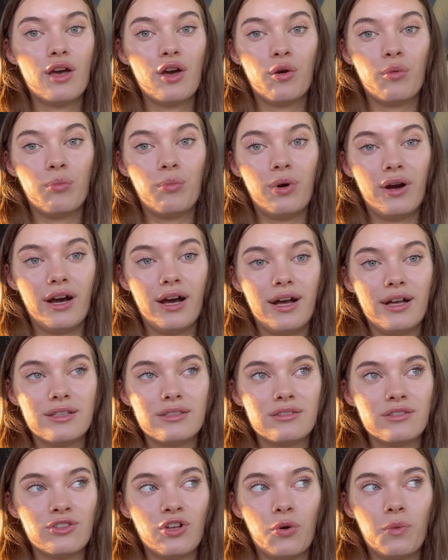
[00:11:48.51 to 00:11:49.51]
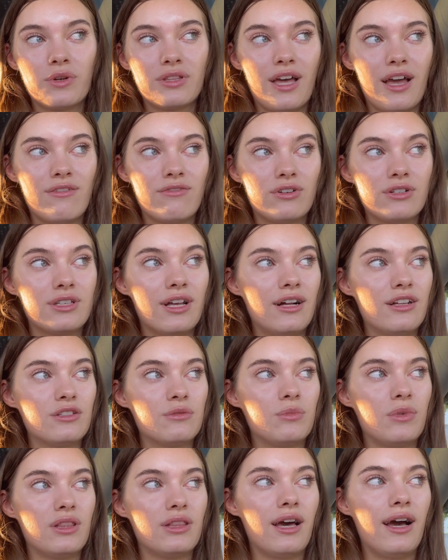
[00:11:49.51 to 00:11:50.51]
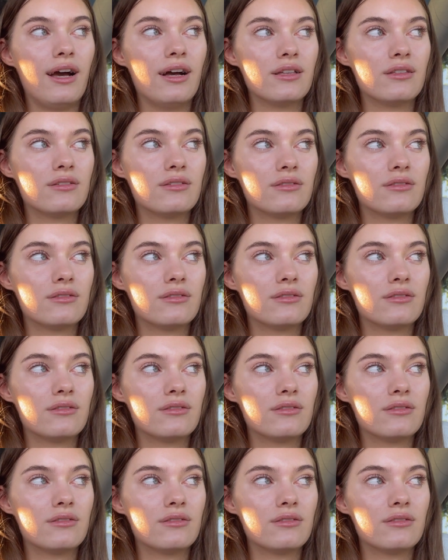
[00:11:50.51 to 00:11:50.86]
but no one ever tells me that